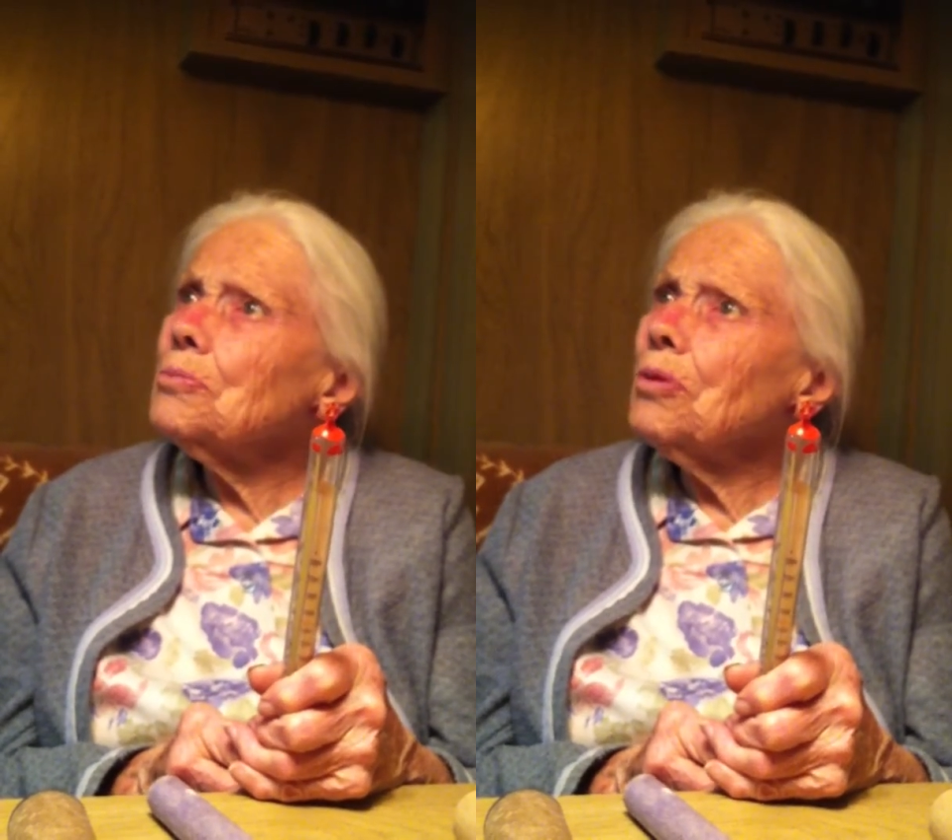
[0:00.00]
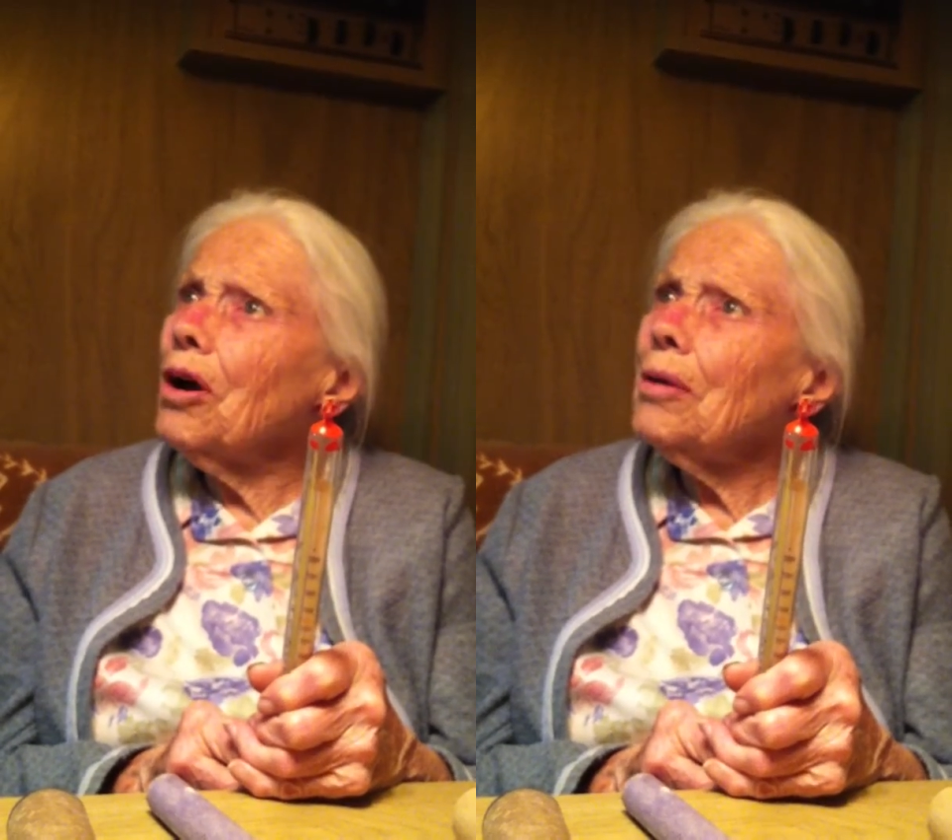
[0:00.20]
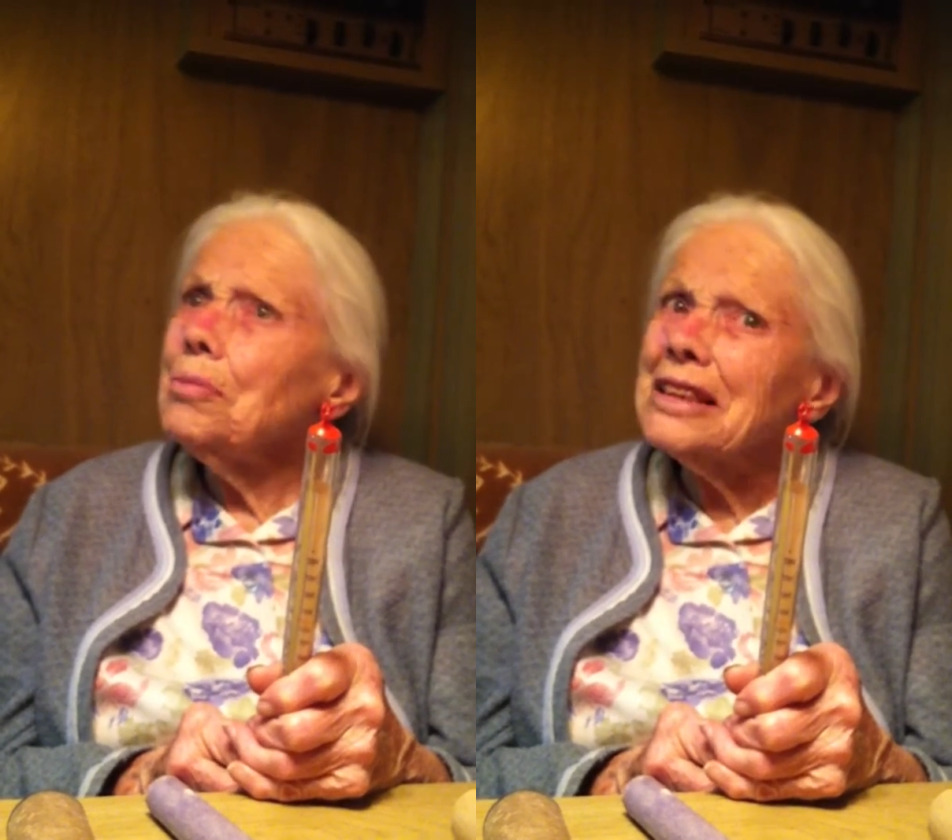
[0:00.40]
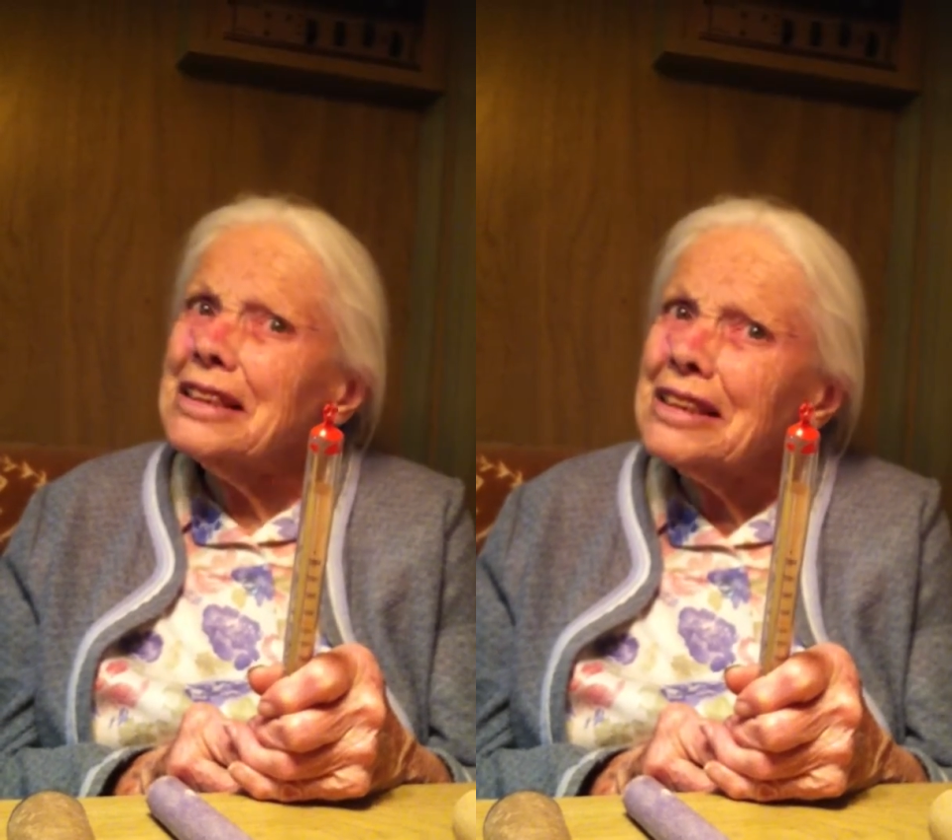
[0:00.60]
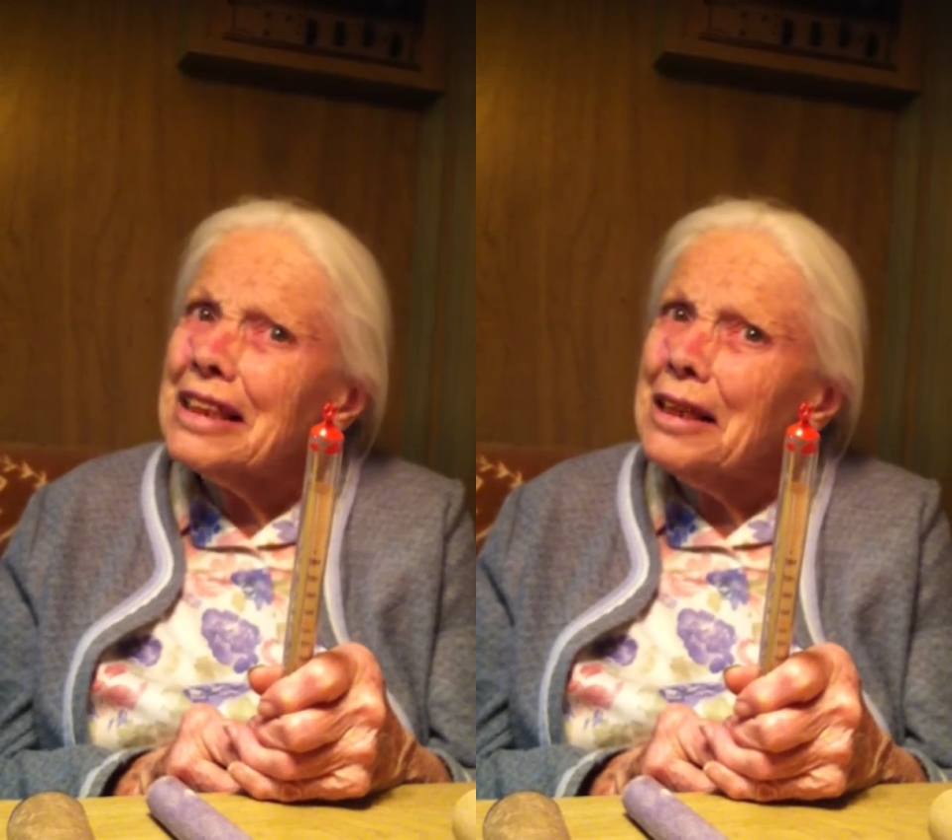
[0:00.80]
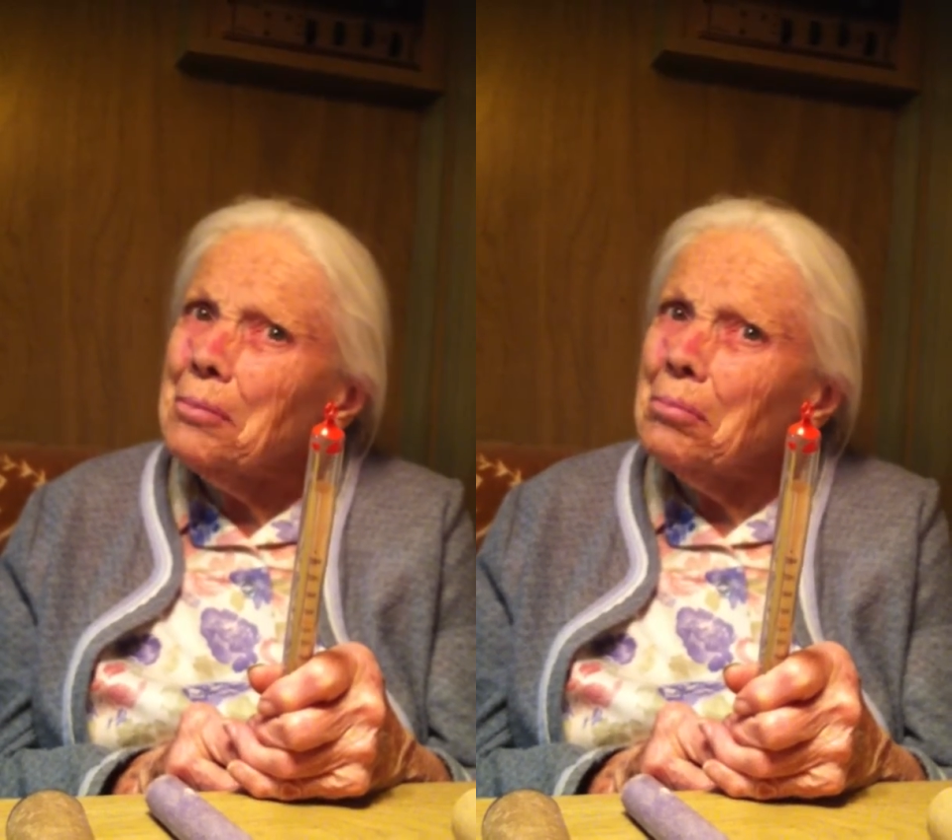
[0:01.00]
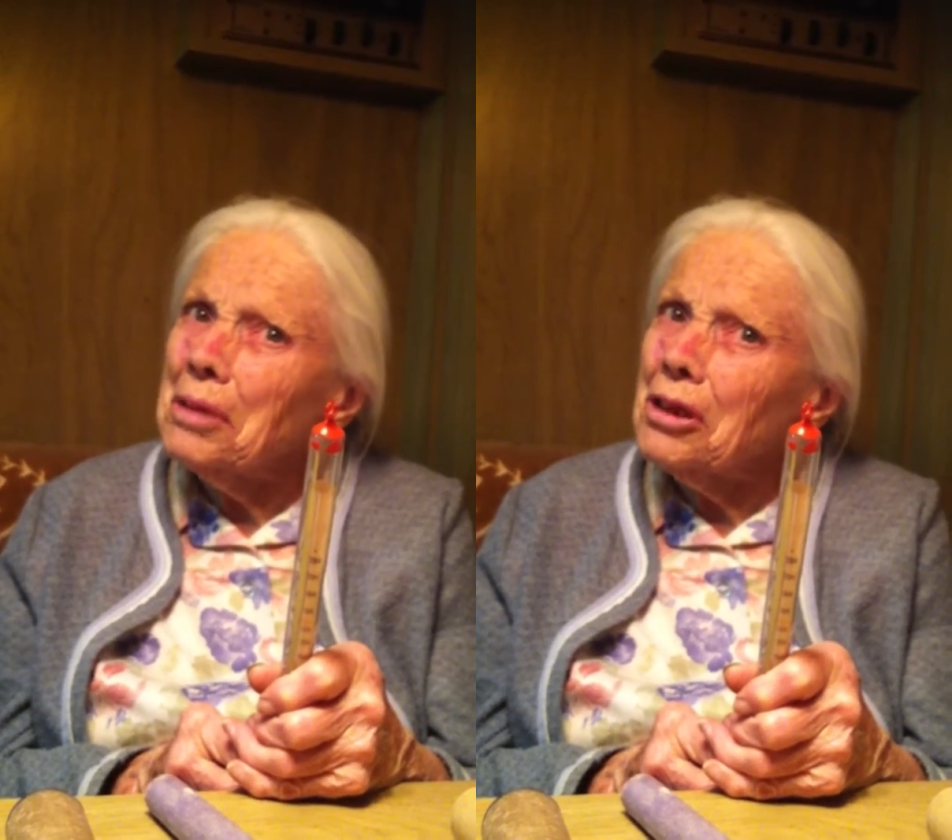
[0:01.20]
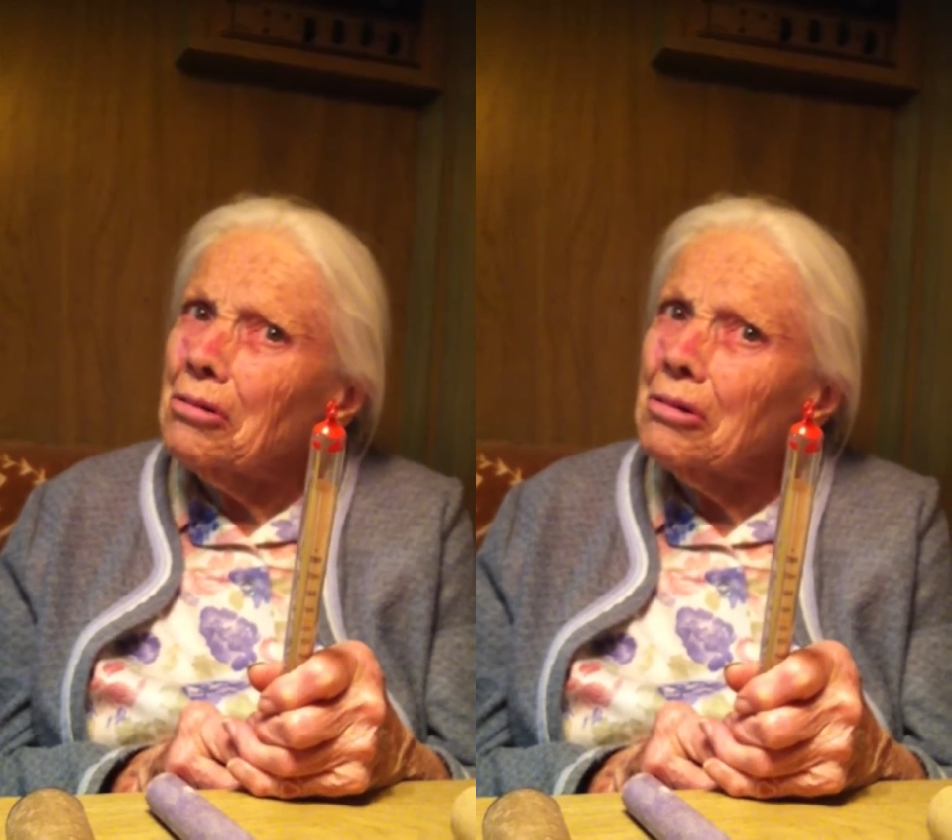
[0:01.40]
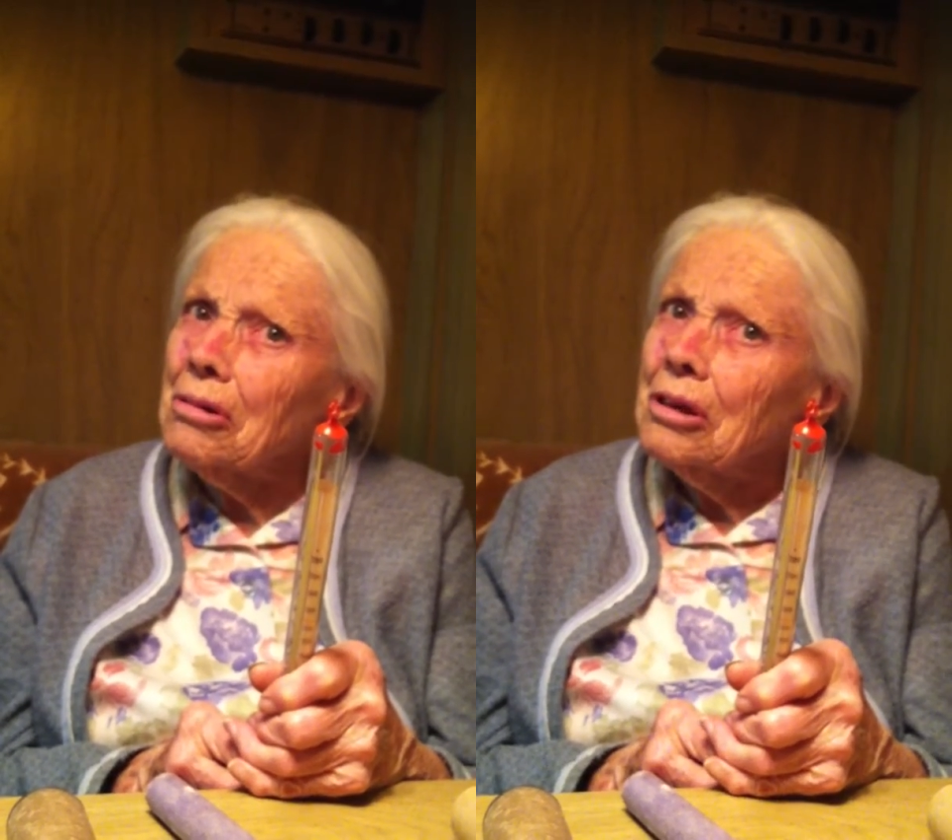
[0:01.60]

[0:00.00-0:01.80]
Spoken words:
probably skim milk